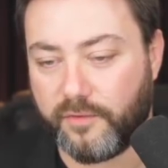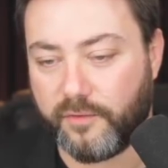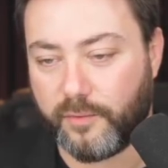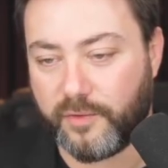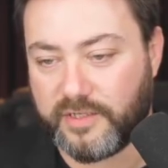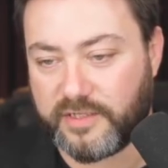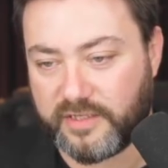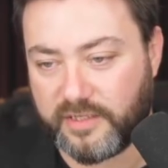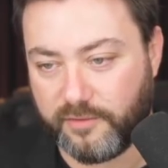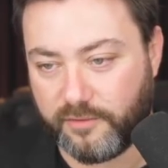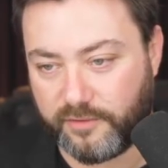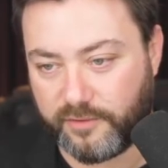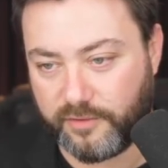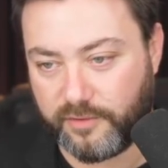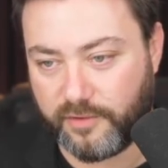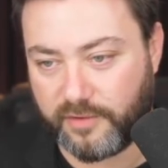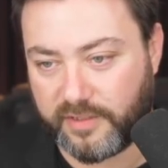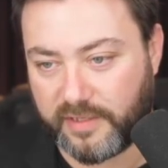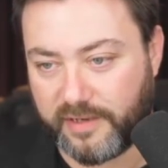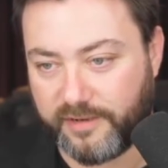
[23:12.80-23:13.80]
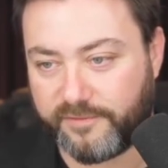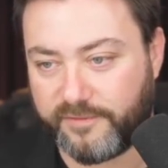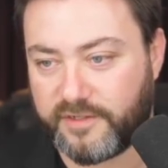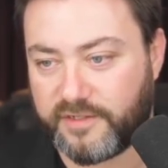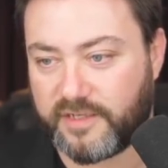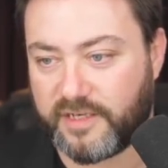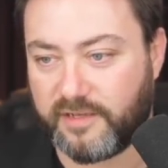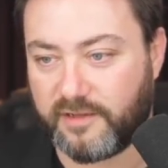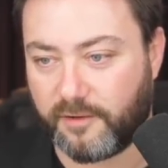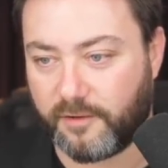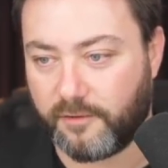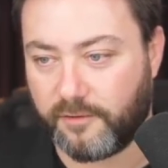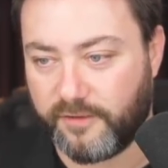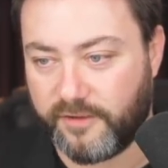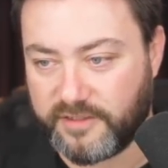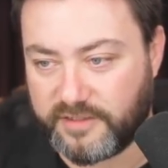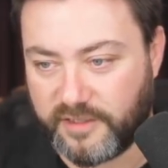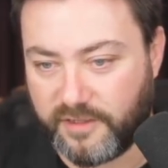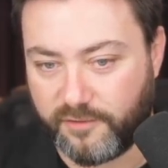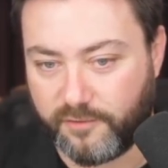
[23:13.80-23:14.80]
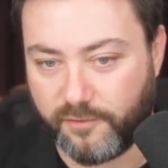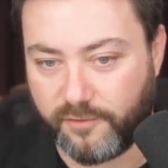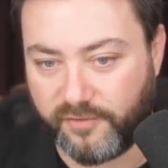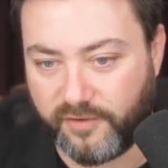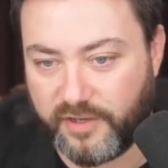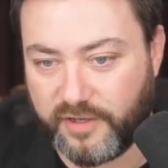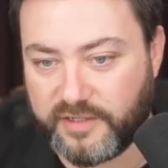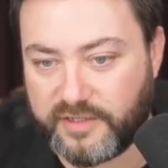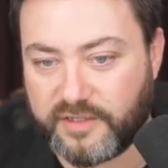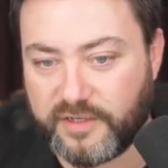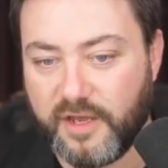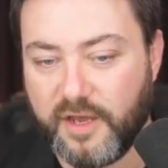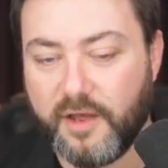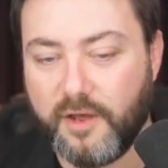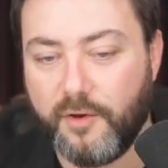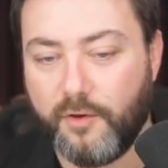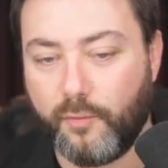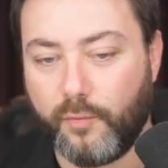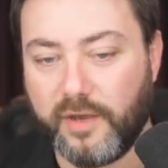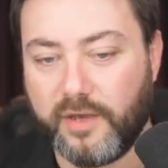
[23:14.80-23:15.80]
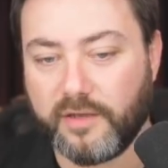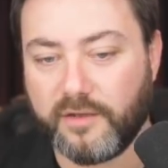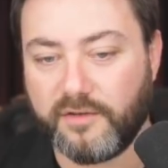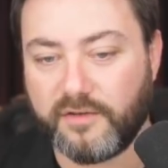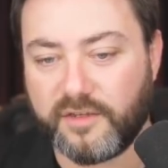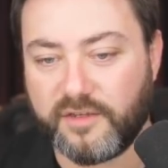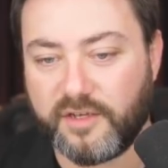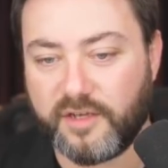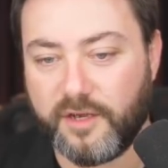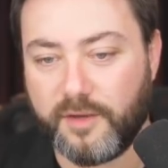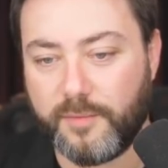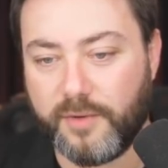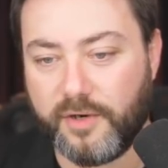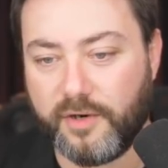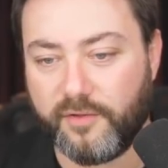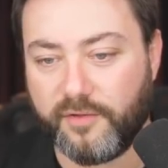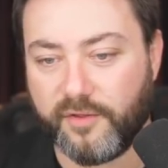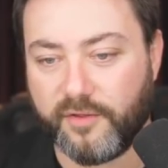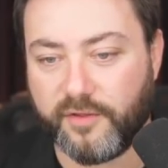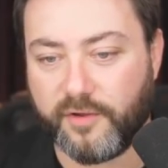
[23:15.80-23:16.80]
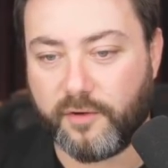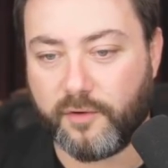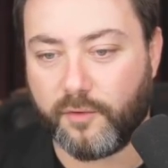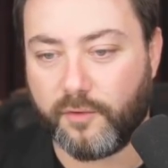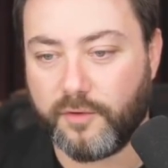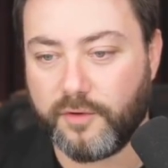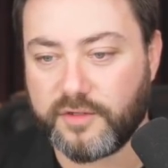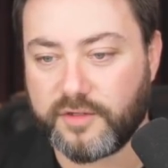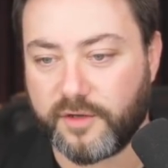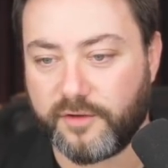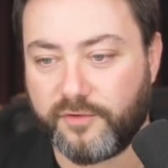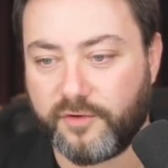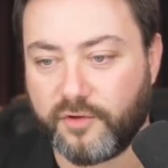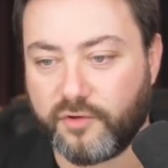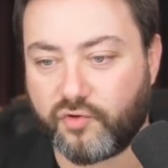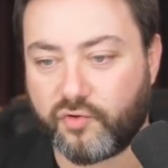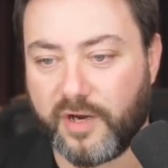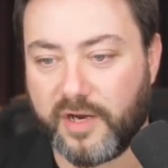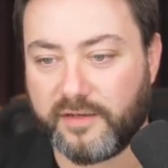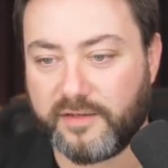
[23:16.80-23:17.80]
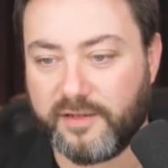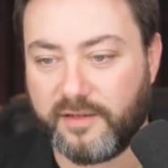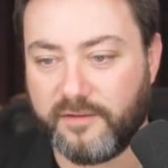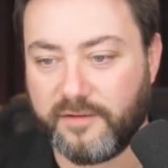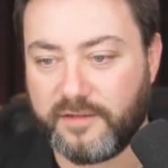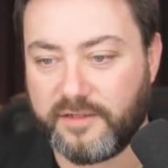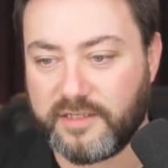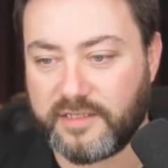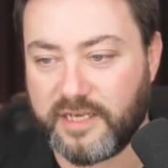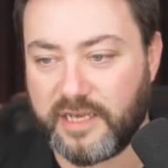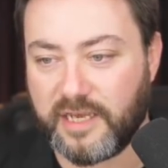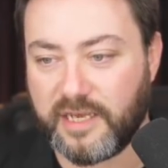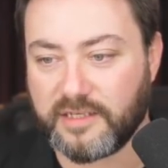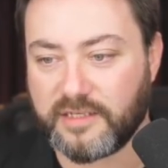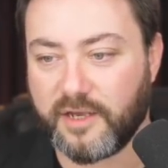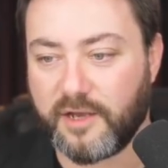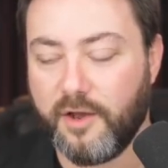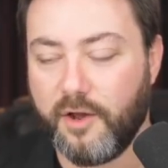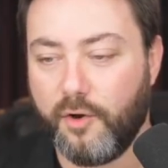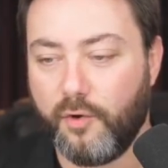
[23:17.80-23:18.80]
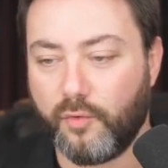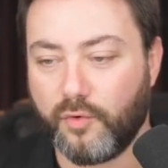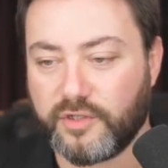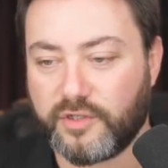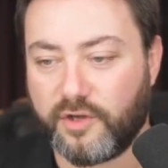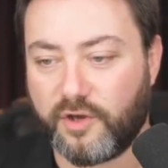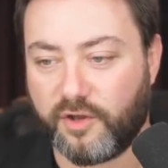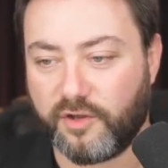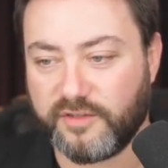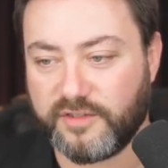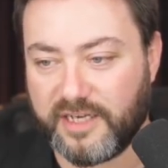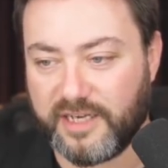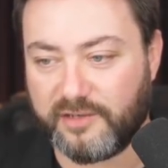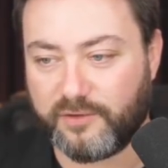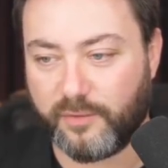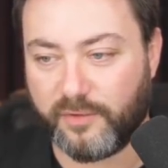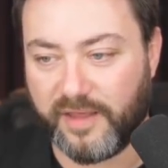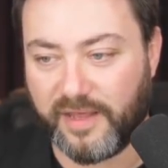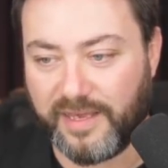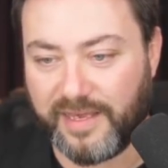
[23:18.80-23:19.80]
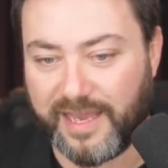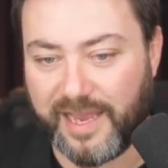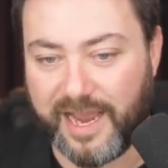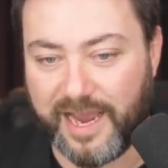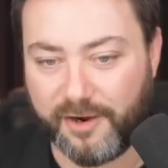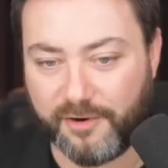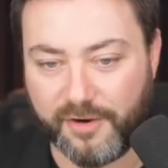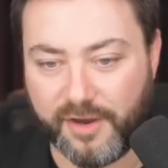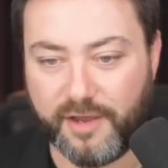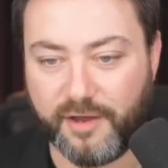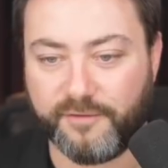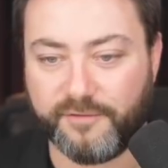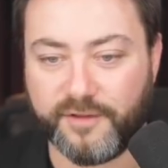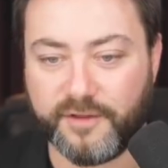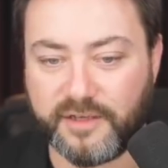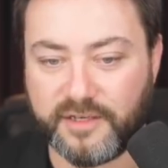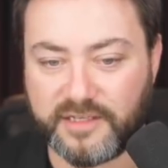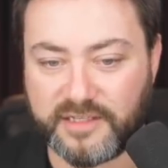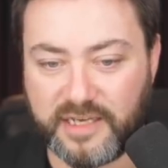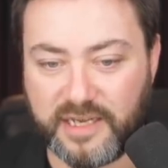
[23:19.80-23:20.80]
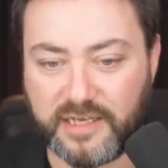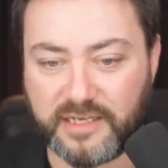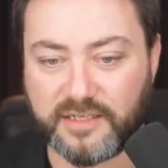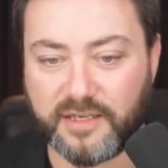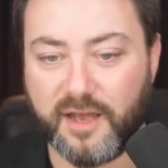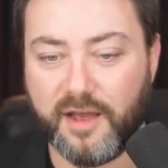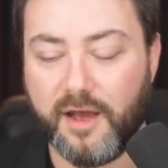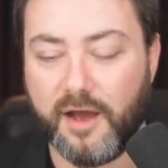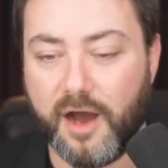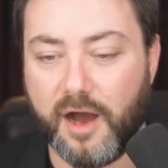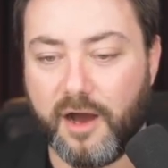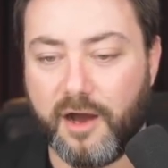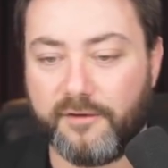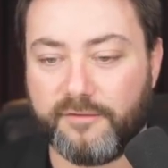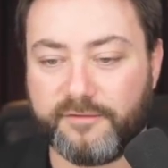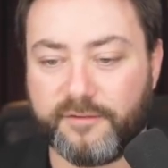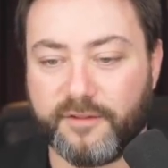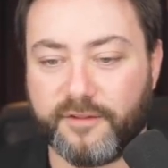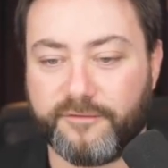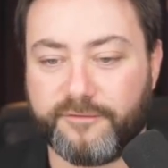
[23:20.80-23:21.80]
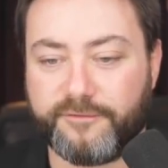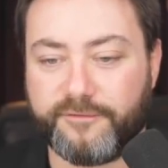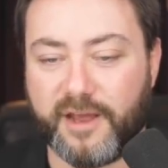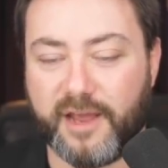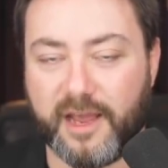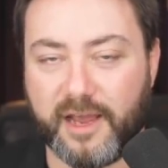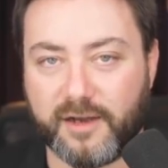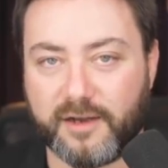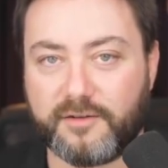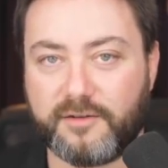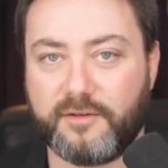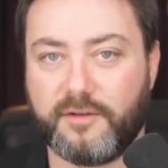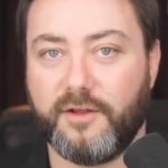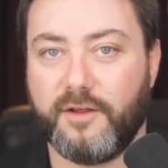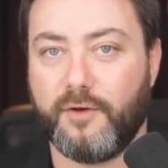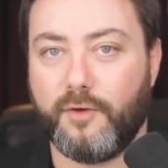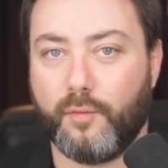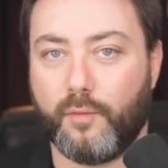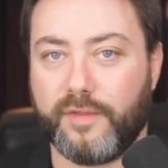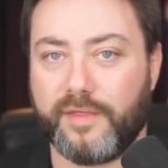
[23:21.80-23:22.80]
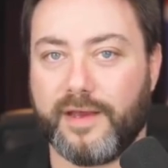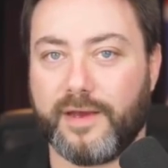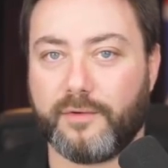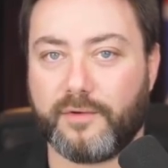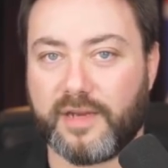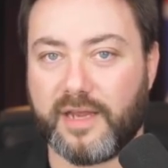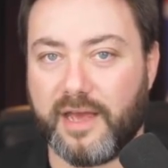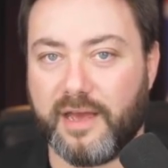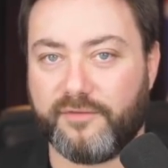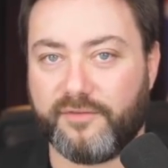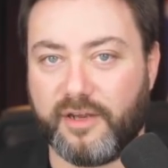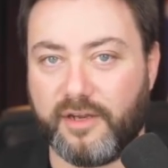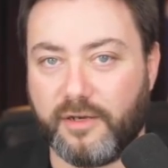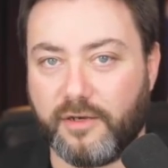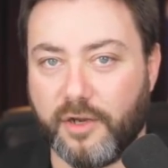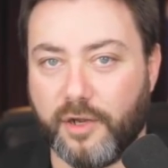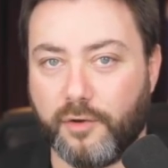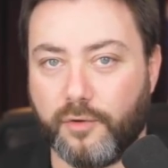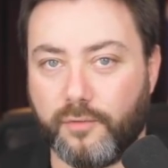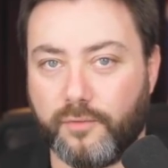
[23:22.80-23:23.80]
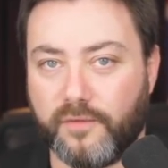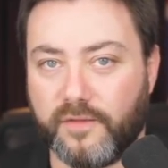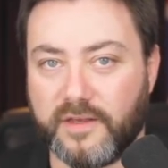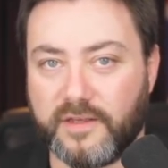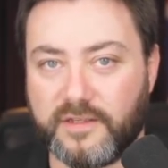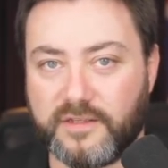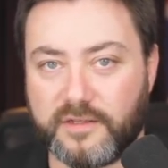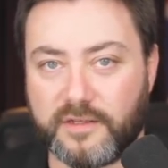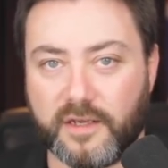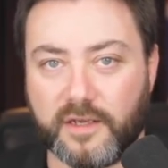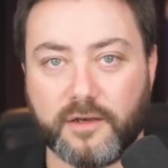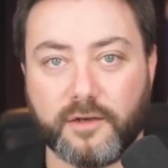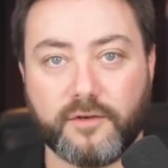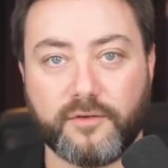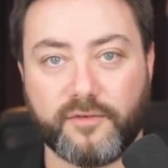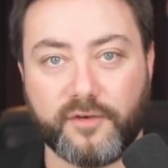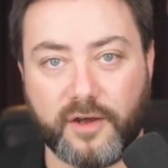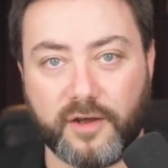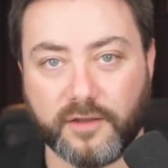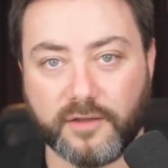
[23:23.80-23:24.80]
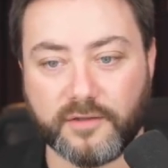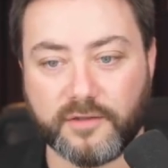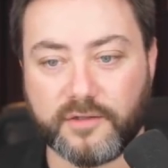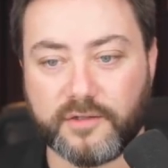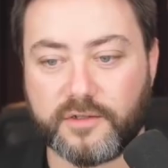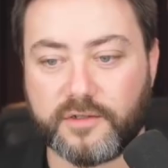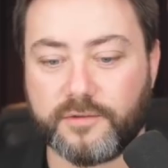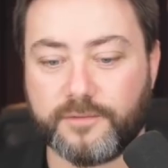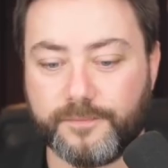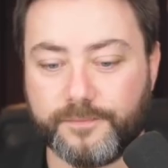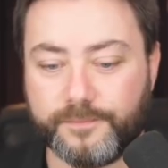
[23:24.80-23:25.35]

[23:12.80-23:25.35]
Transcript: still do not have to settle this in the reverse, we can determine that the cause of contracting the disease was contact with a carrier of the disease after the fact, without having known this in advance.